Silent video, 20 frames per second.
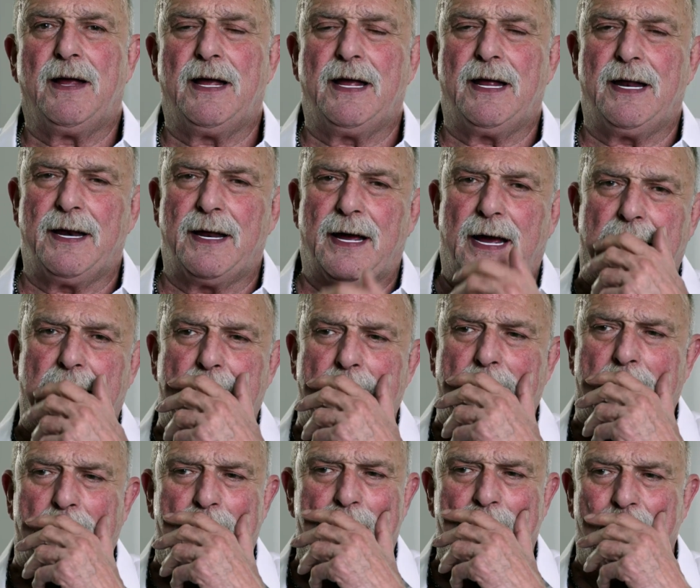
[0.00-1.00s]
And
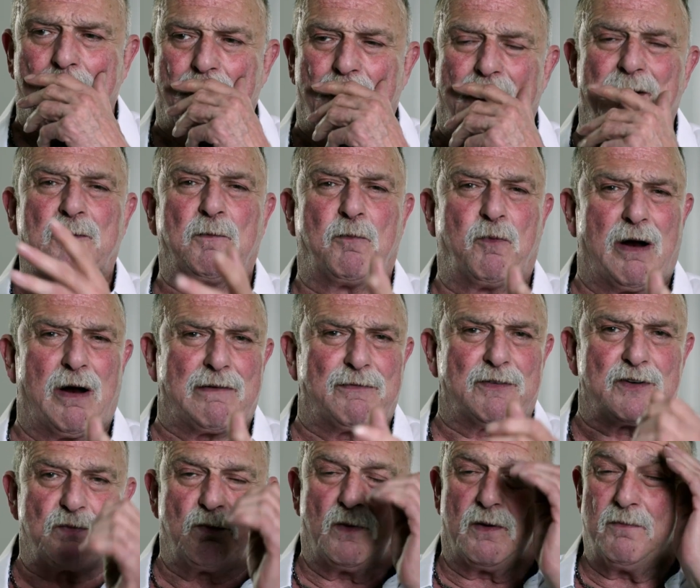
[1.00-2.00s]
I went to
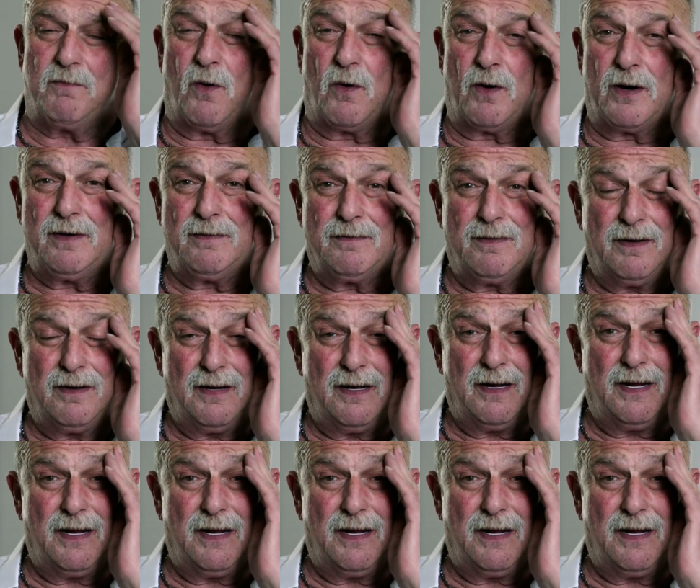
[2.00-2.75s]
breakfast one morning